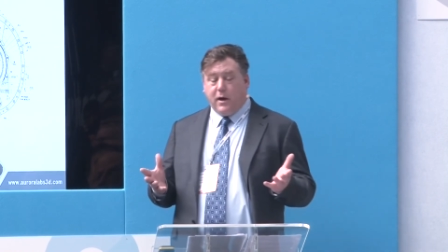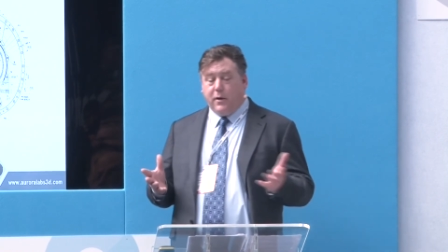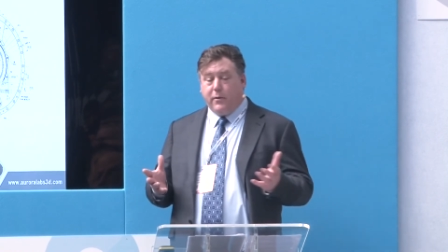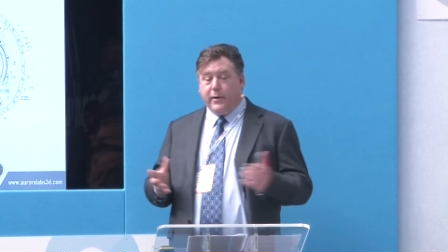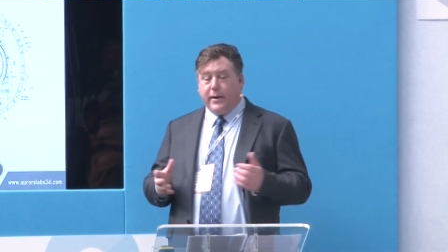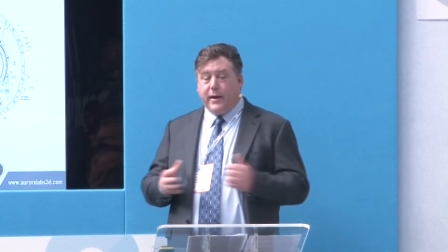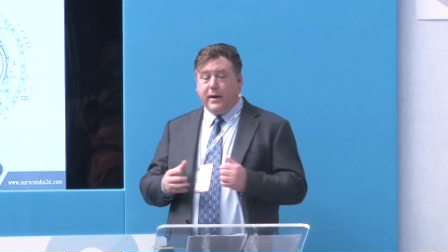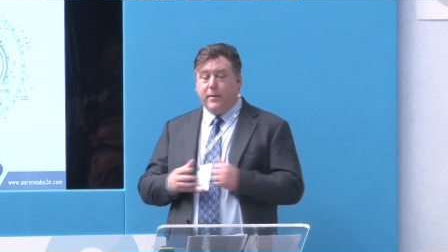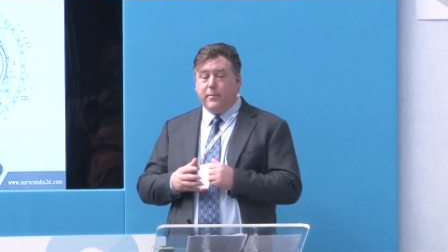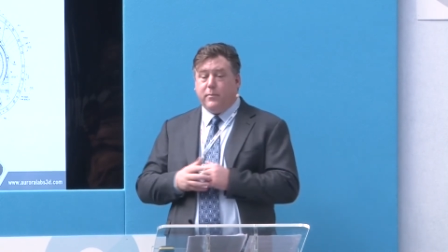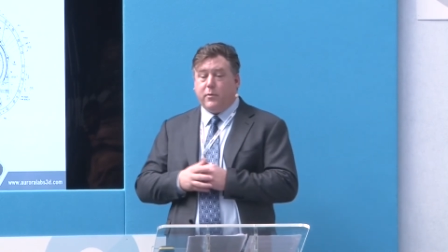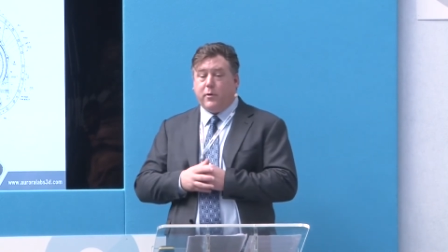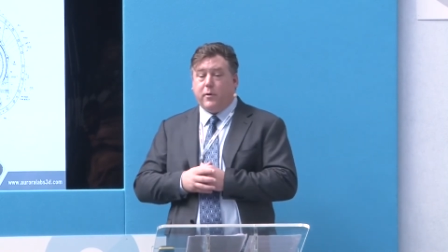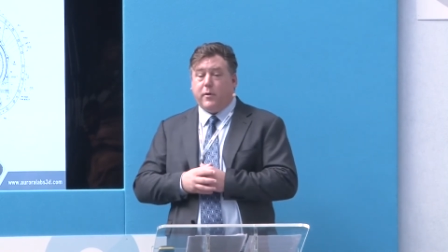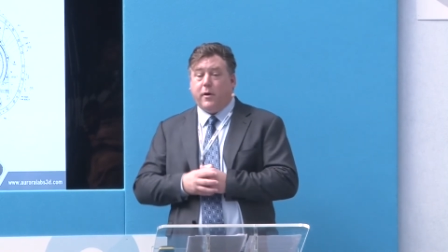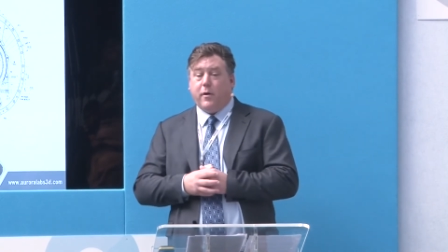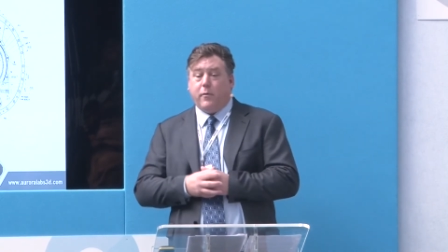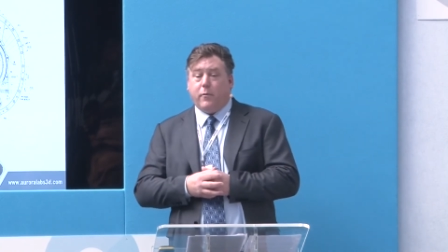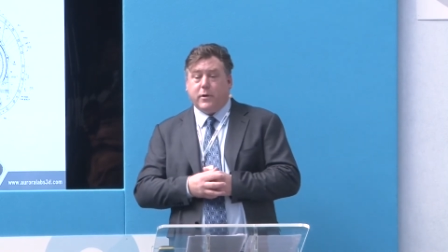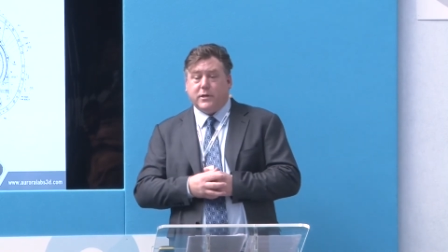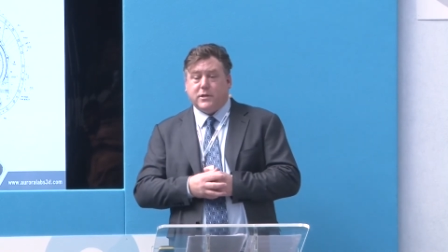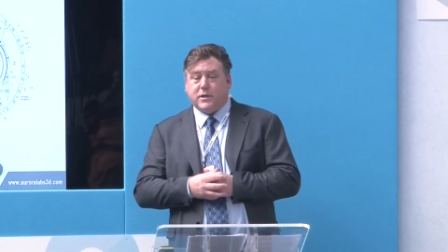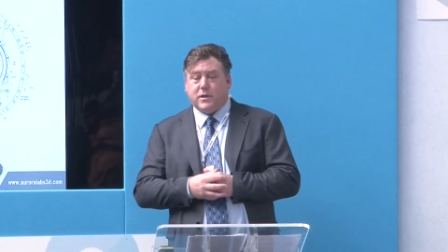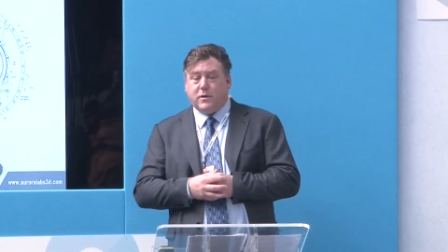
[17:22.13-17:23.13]
OEM or an
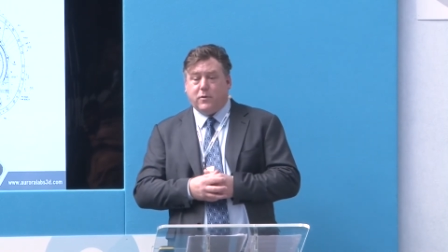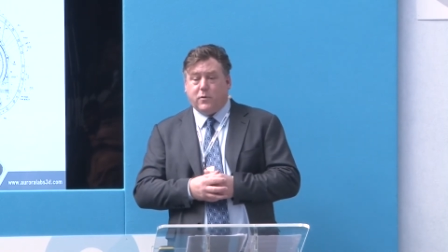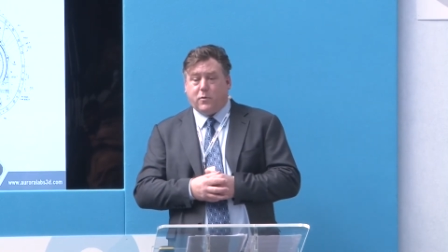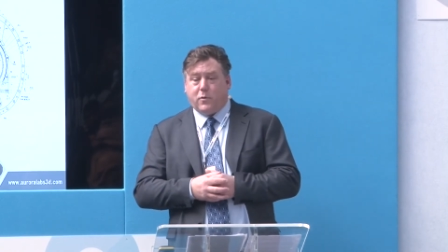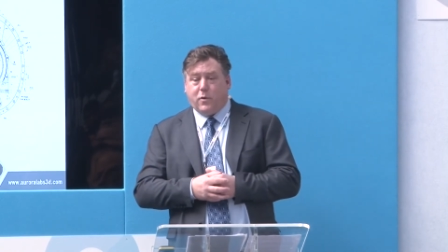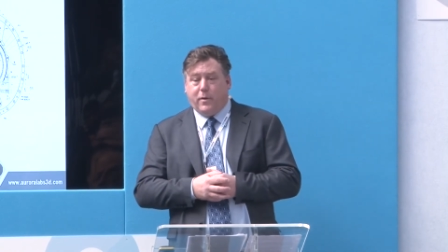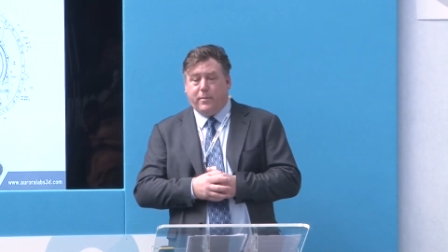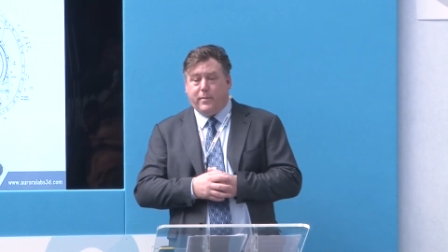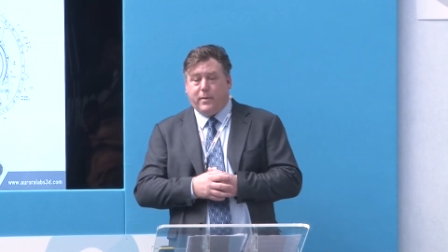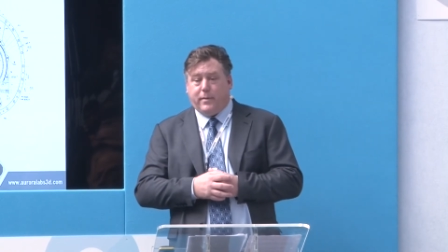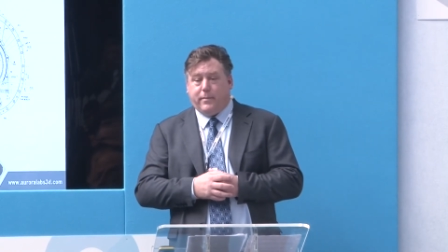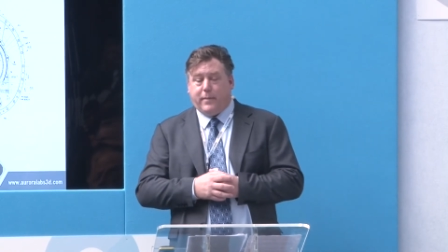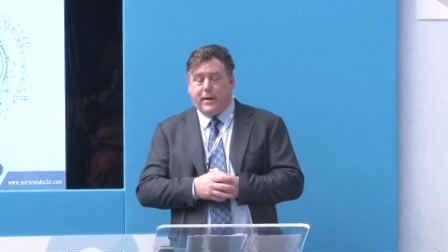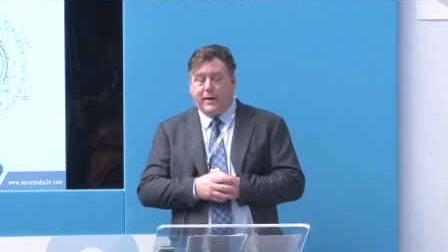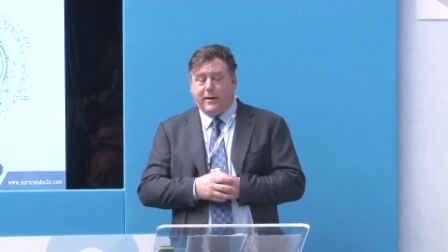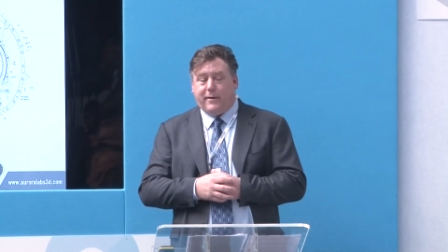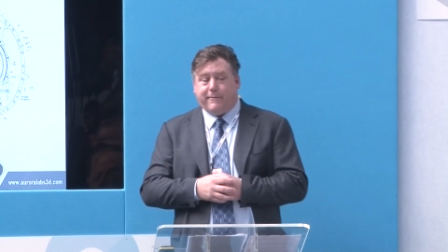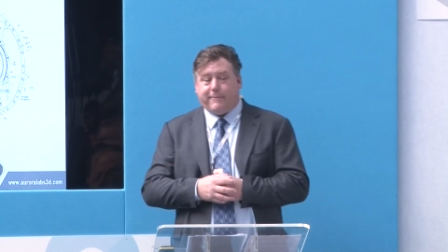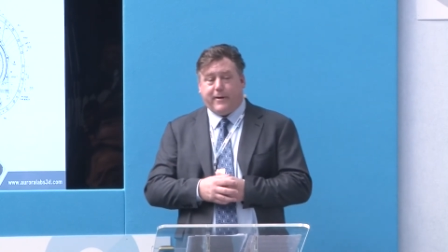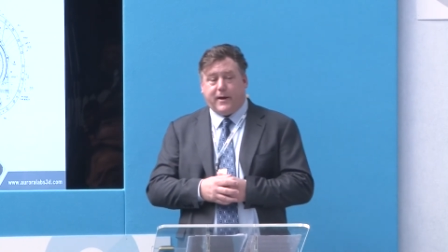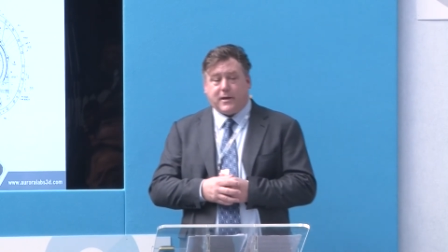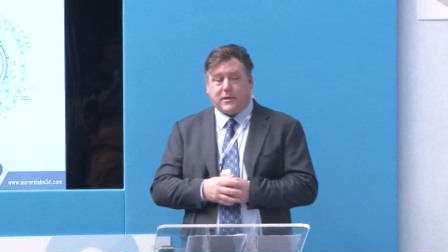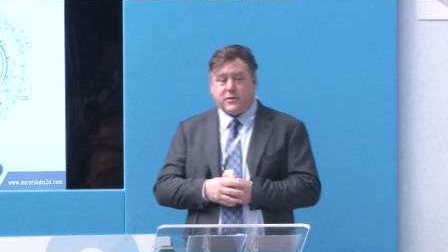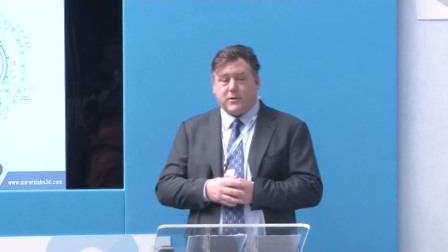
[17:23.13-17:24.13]
original equipment
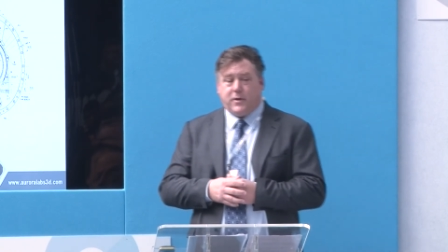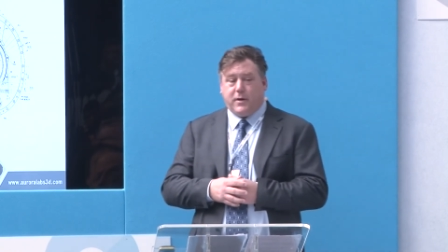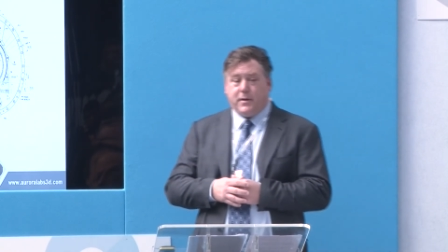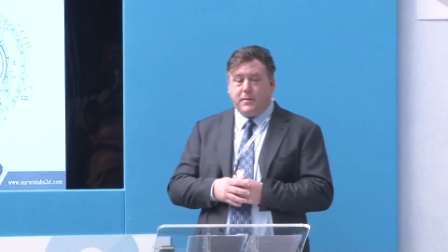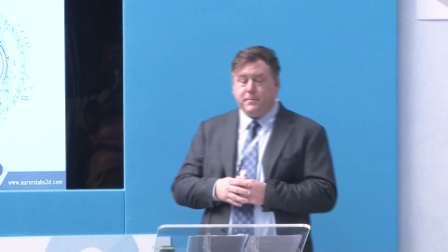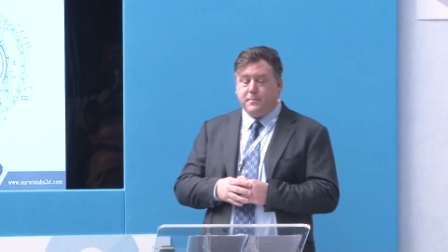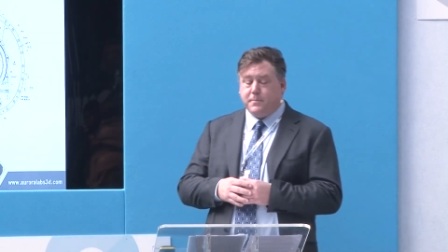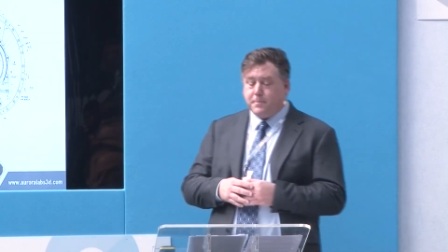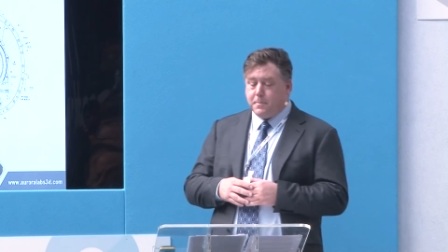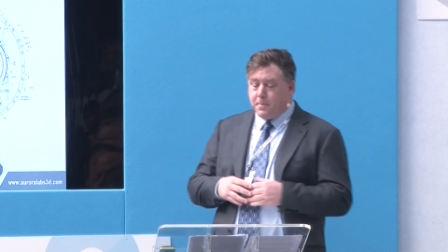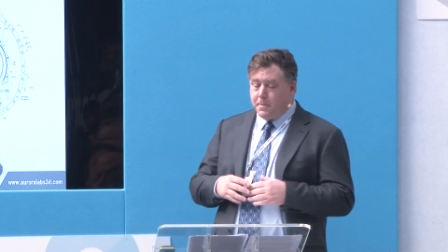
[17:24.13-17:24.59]
manufacturer